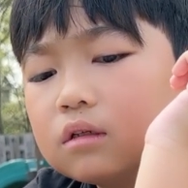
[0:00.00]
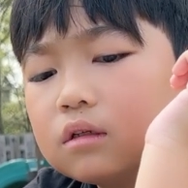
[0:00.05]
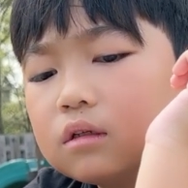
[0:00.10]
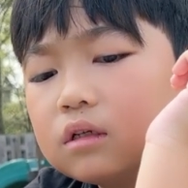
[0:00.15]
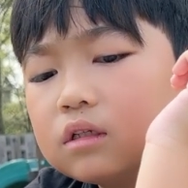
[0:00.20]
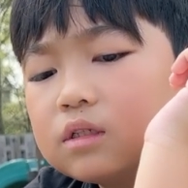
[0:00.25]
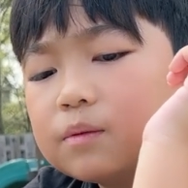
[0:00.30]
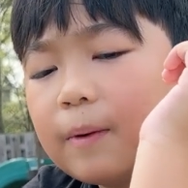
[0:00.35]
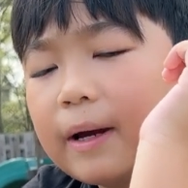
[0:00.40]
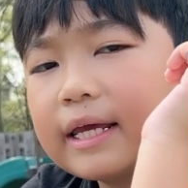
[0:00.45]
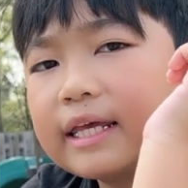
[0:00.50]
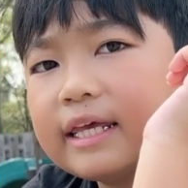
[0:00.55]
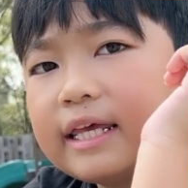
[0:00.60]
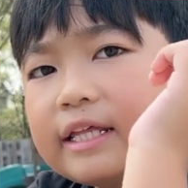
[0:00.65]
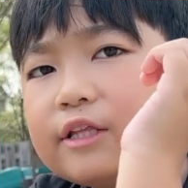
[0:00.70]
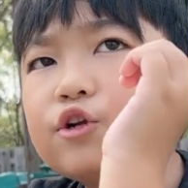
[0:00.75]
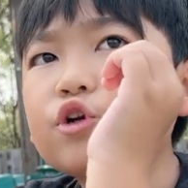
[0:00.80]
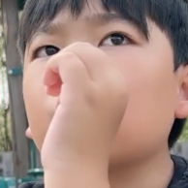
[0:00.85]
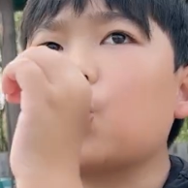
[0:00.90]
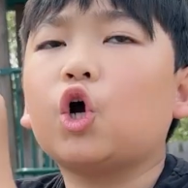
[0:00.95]
into my
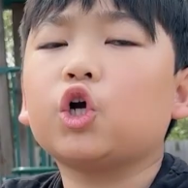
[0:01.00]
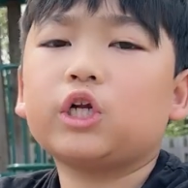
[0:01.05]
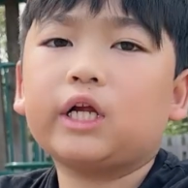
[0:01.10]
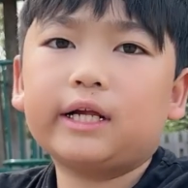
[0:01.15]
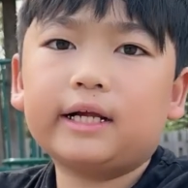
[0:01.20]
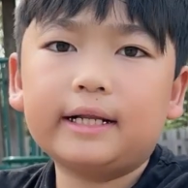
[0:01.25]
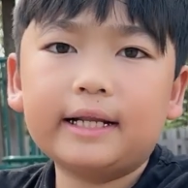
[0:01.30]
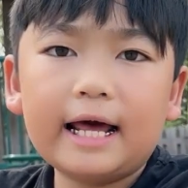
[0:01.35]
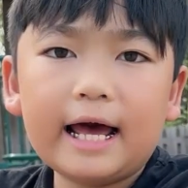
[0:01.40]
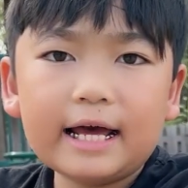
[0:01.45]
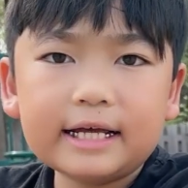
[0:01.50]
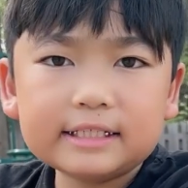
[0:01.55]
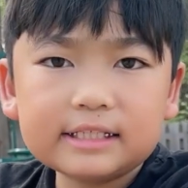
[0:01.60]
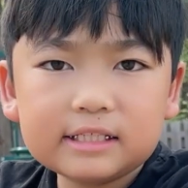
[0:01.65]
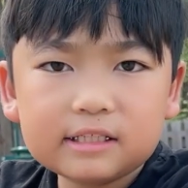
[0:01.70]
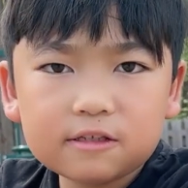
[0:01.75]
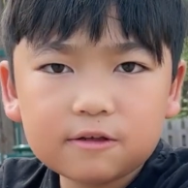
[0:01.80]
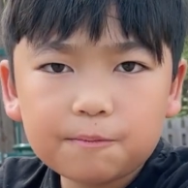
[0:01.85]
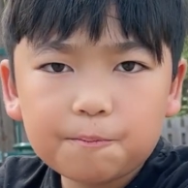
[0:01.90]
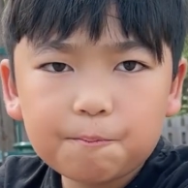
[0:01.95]
kindergarten
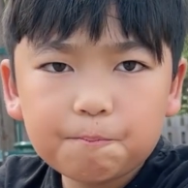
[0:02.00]
class.